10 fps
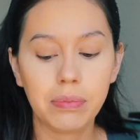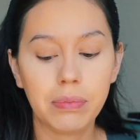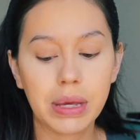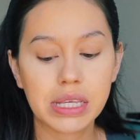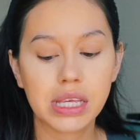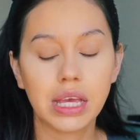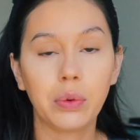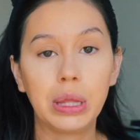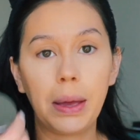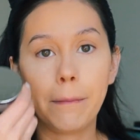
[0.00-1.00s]
mixing it
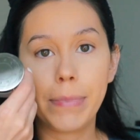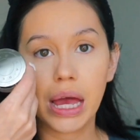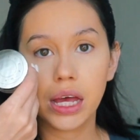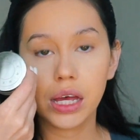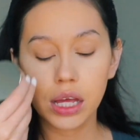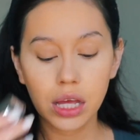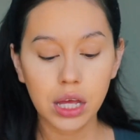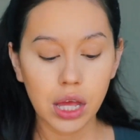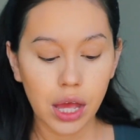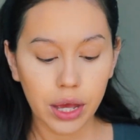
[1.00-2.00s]
with Becca,
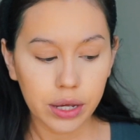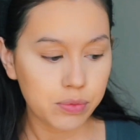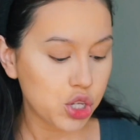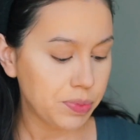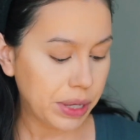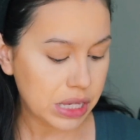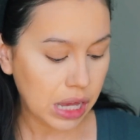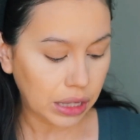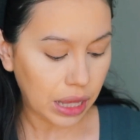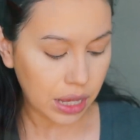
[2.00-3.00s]
just because I like